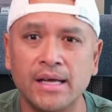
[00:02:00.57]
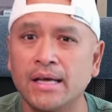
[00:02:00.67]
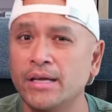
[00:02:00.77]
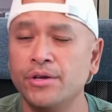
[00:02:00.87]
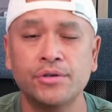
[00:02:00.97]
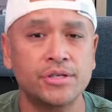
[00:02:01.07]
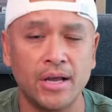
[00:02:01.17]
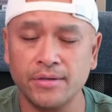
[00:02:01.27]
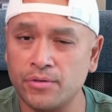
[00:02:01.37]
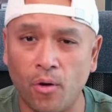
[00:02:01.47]
Huge
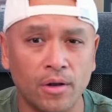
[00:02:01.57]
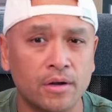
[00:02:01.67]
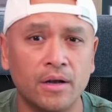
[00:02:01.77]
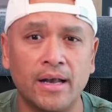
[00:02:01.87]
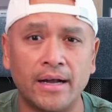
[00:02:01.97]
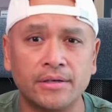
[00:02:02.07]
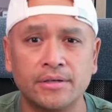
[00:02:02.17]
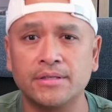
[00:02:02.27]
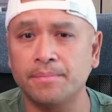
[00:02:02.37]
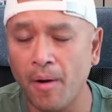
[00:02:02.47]
thanks to all the
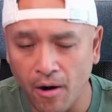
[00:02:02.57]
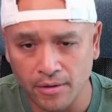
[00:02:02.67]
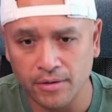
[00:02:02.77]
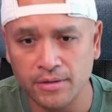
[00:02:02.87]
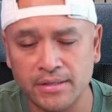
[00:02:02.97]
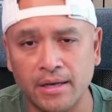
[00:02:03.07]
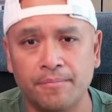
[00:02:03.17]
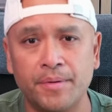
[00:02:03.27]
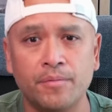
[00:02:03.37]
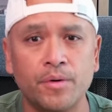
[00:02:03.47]
collectors and partners that
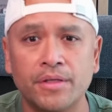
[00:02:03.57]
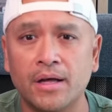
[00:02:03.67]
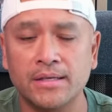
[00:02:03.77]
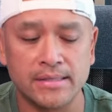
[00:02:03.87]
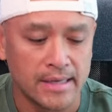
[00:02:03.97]
have been with us.